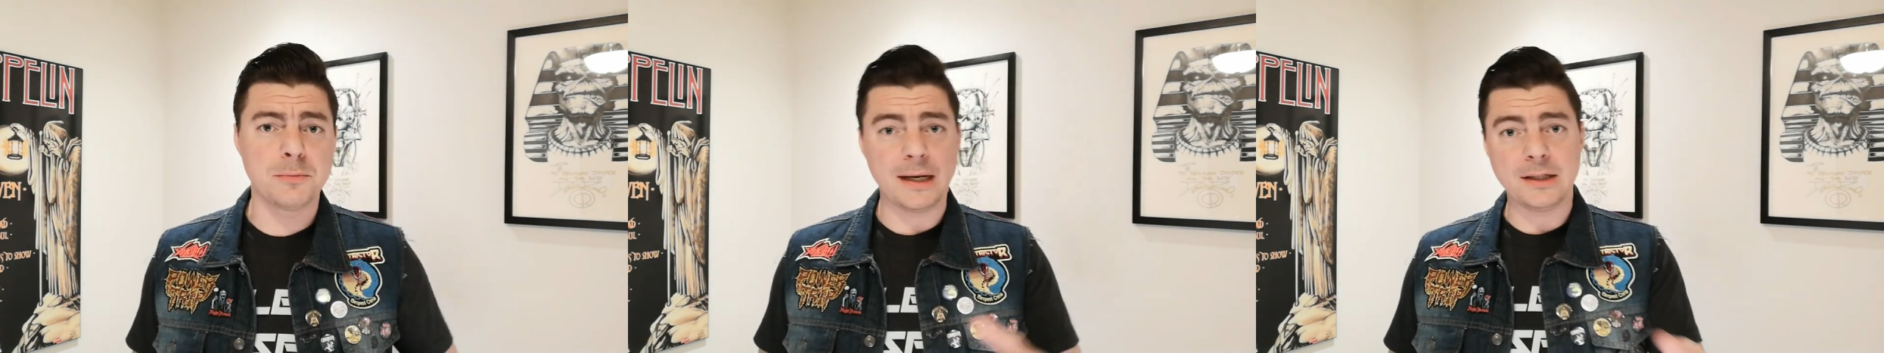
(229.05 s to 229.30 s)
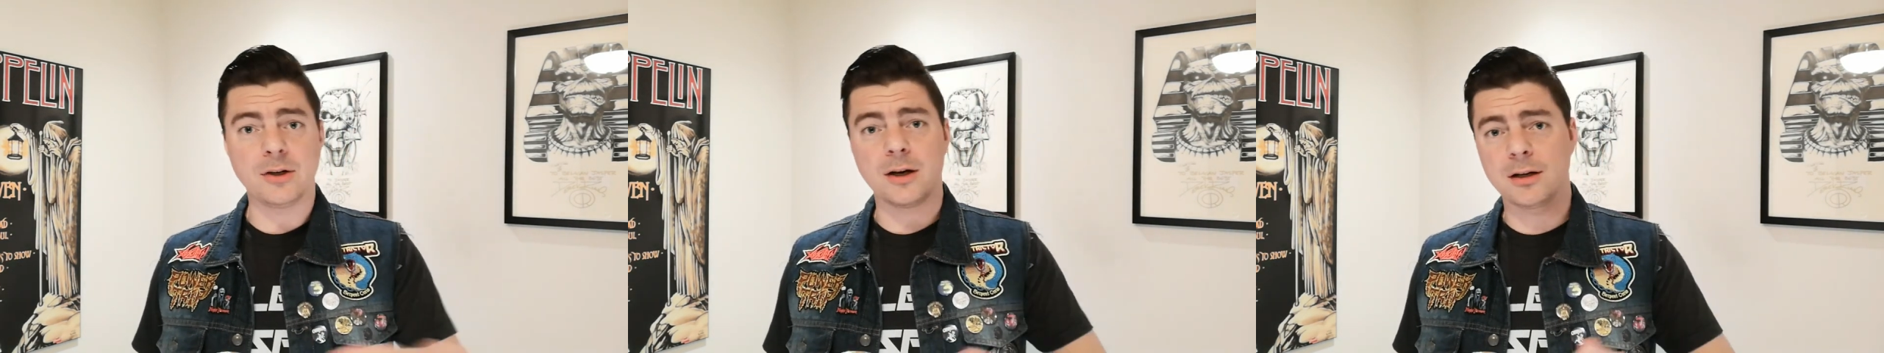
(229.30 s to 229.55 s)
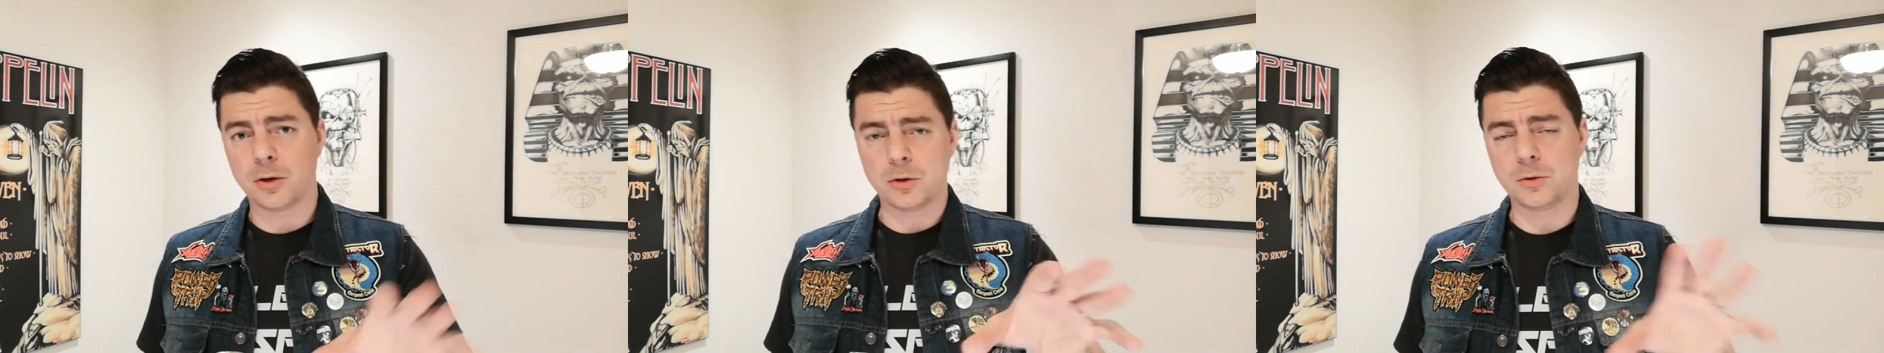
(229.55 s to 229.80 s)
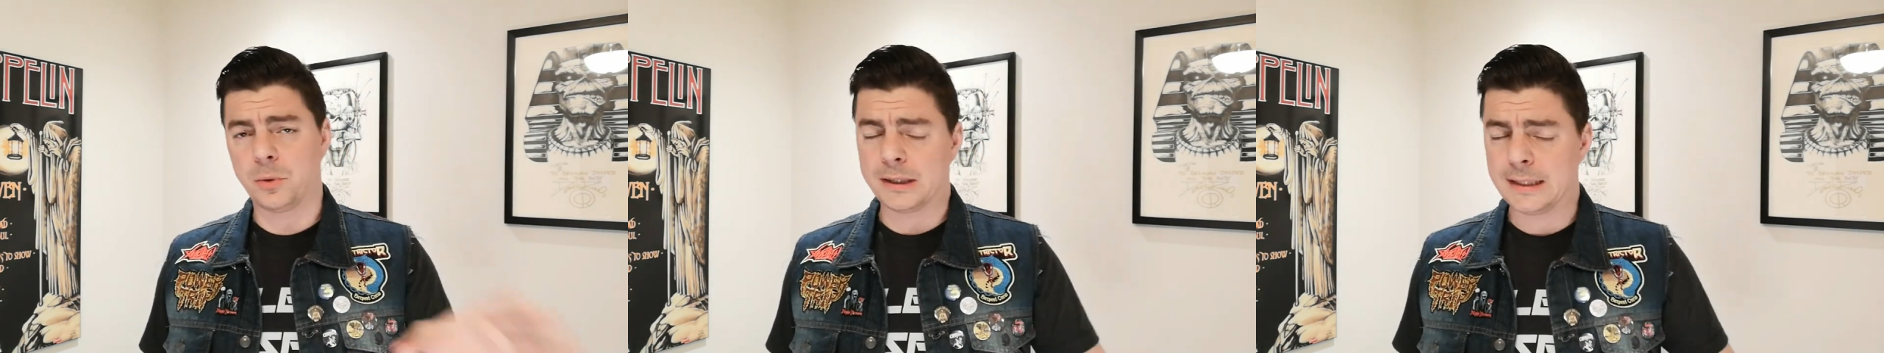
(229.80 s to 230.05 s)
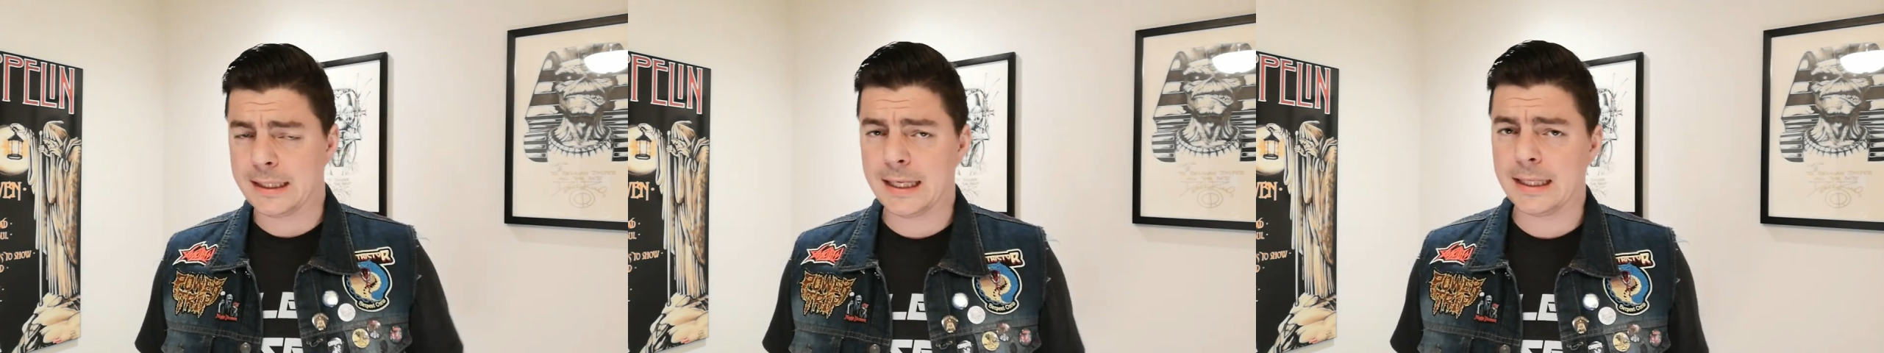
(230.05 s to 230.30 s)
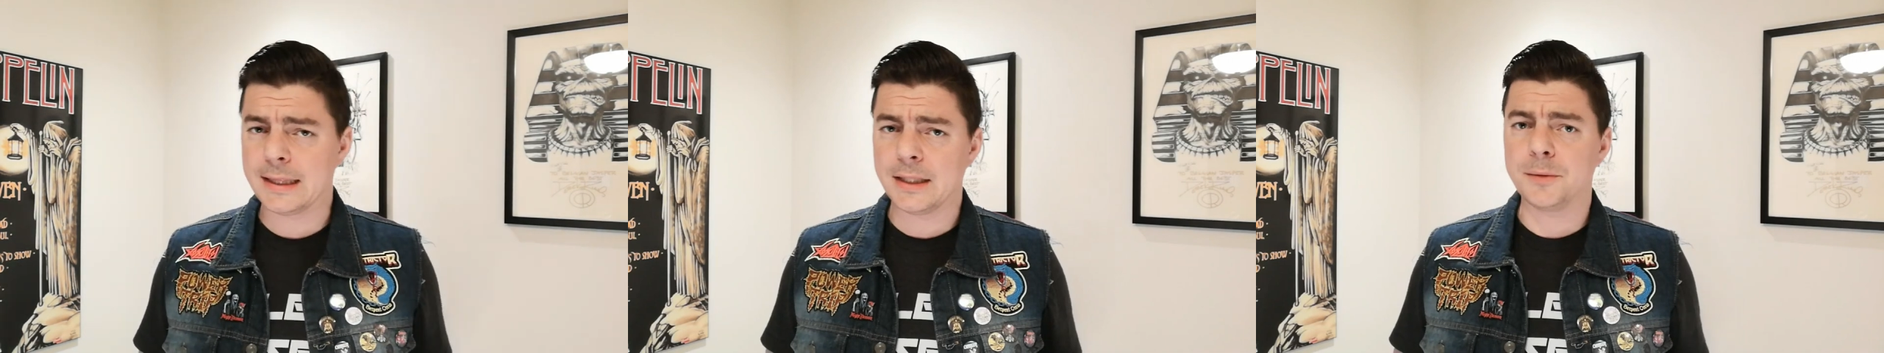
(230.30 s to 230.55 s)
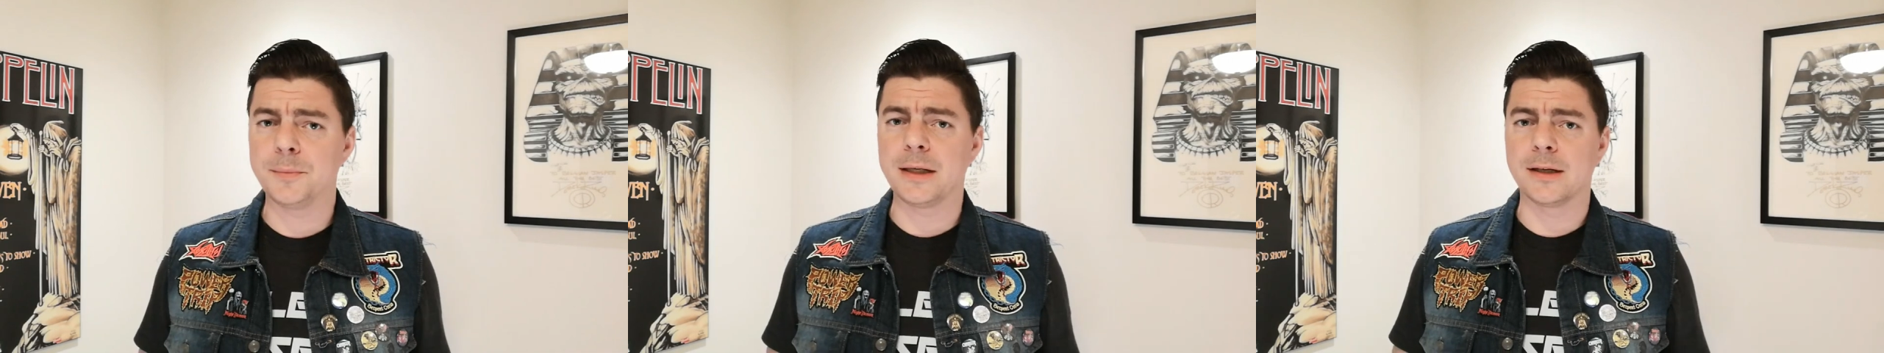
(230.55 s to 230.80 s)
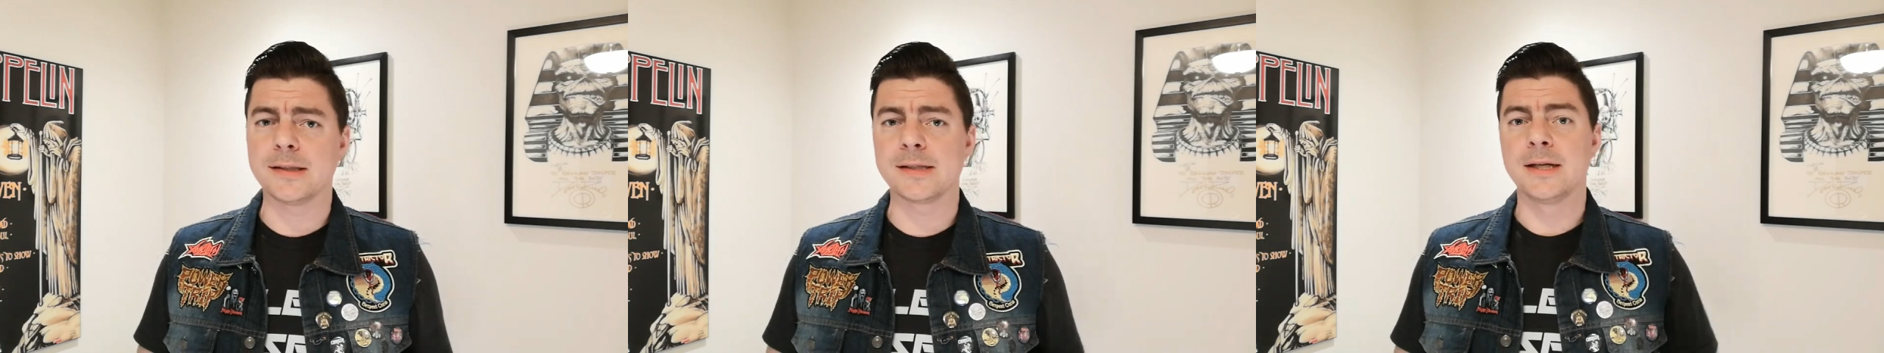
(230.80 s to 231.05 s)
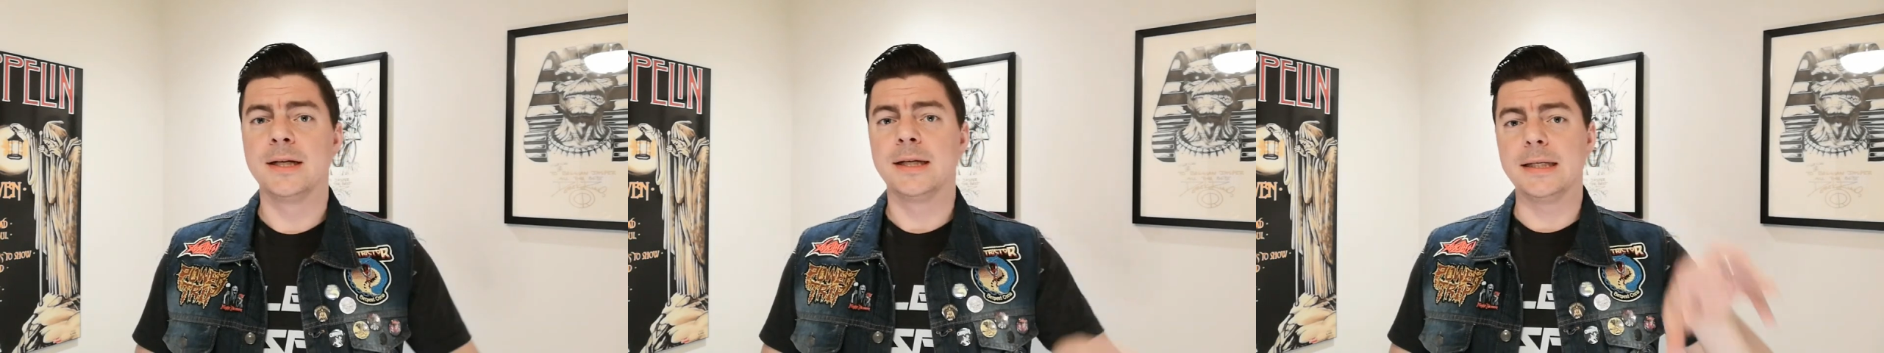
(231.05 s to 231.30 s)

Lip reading: you might not quickly get there because